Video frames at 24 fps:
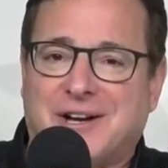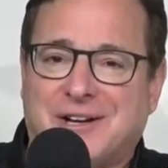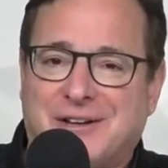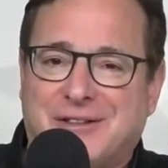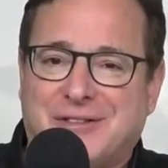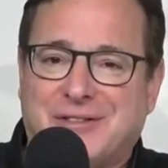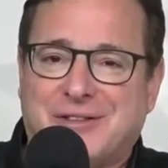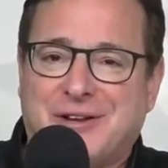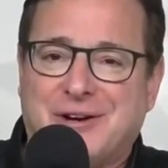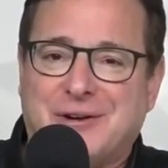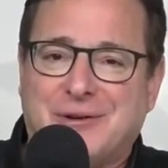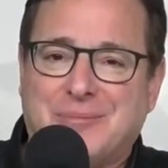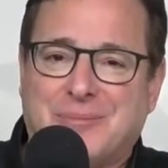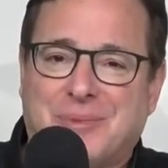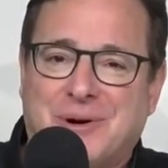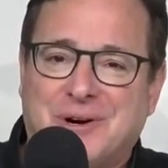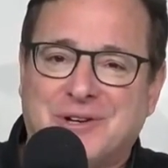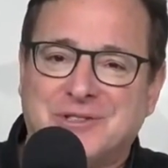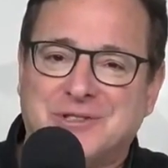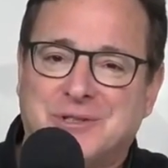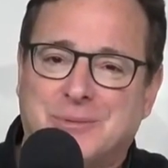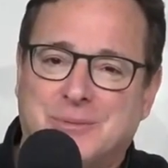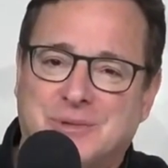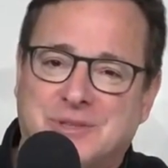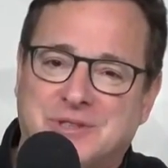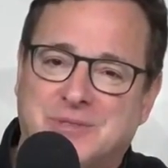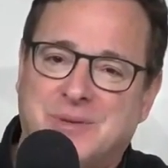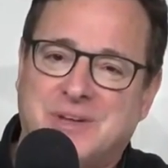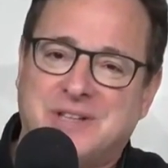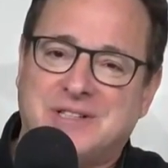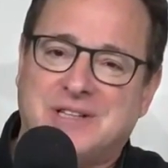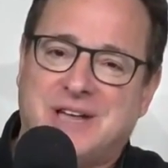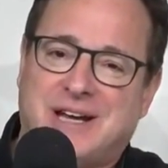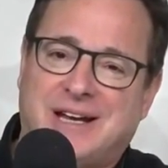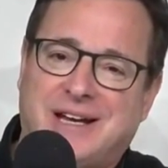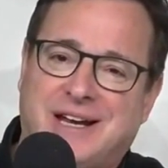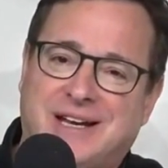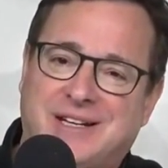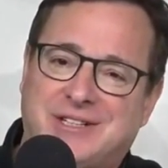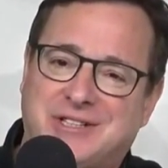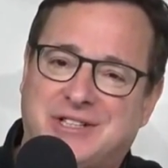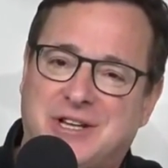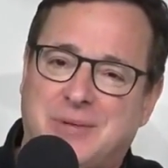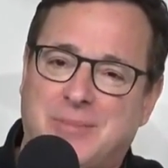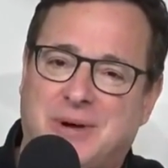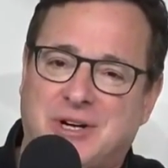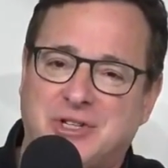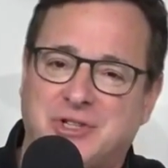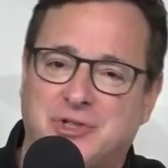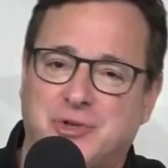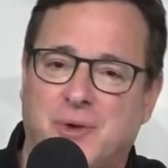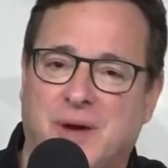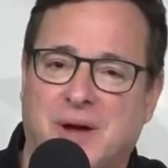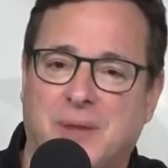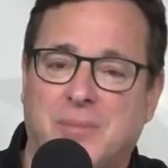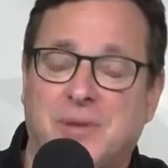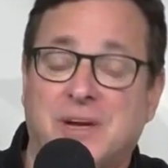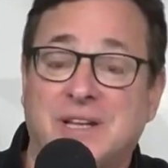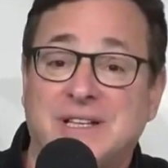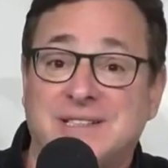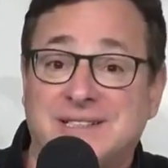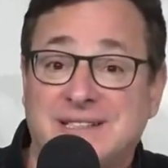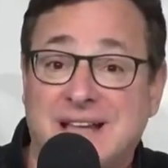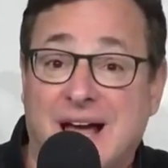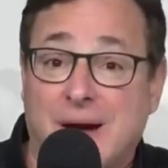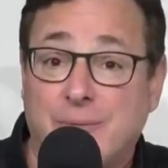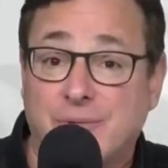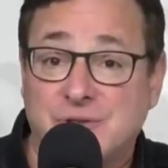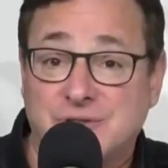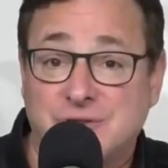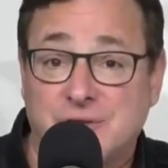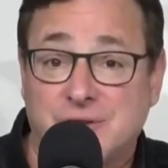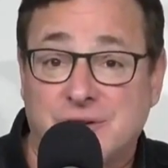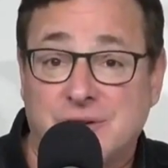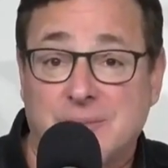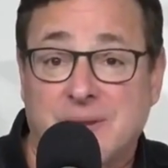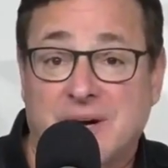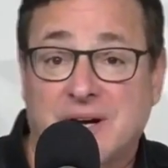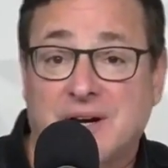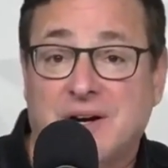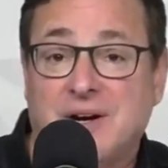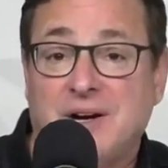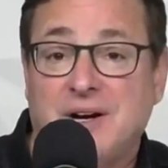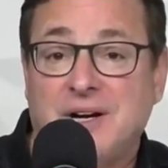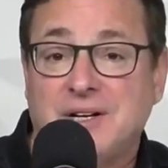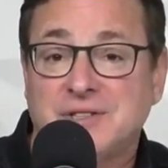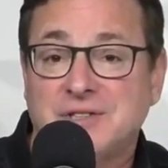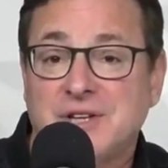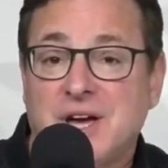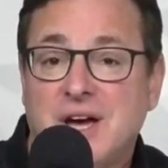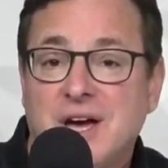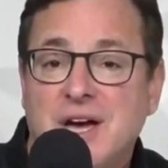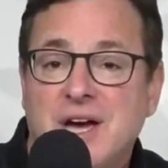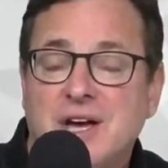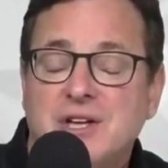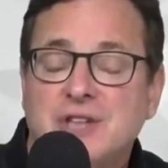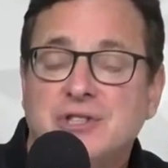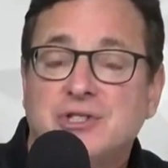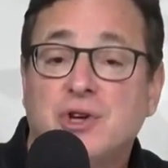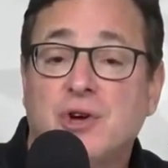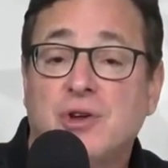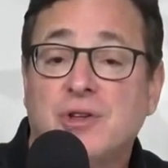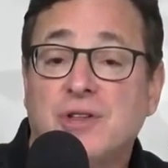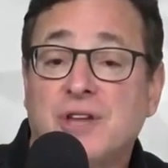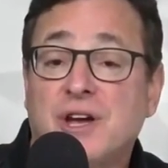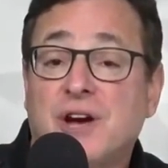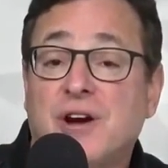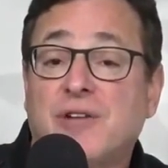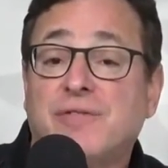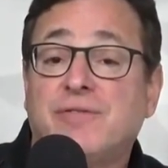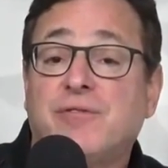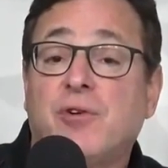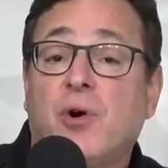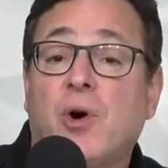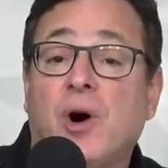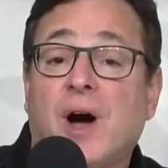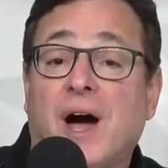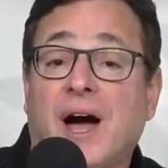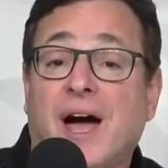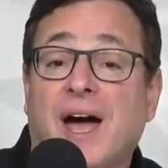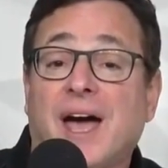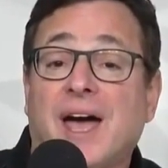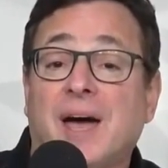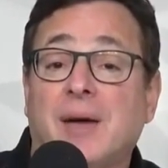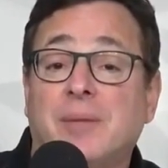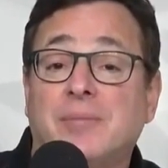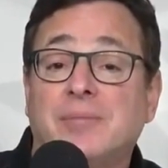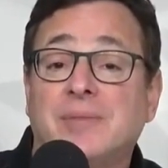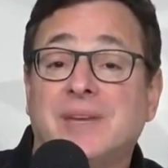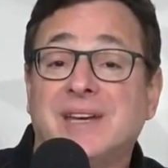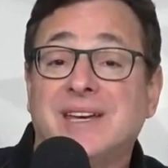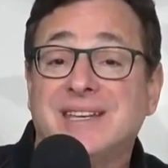What is this? Why do you want to do this? And are you referring to yourself in the third person here all the time now?